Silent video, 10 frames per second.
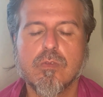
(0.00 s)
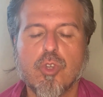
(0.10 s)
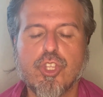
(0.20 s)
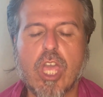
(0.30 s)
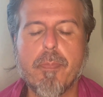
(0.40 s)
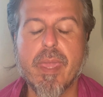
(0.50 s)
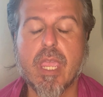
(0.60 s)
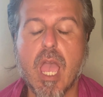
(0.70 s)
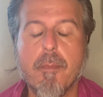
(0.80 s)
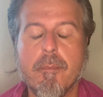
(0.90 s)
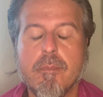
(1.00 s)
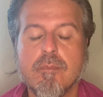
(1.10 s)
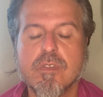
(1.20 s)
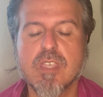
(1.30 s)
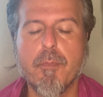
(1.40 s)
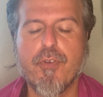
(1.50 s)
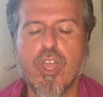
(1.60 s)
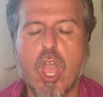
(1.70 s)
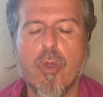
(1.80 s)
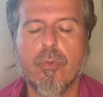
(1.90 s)
so it can become
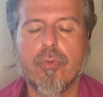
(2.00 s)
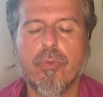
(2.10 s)
something else.